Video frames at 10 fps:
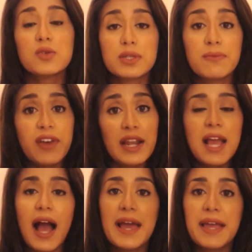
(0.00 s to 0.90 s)
Some very
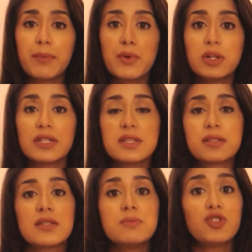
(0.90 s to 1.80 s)
high-end products
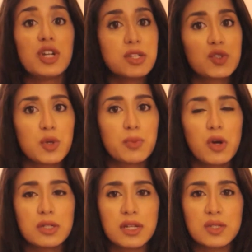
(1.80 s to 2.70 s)
and some drugstore
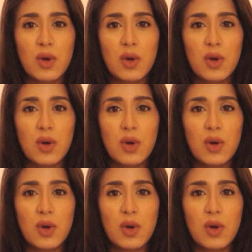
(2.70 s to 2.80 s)
products.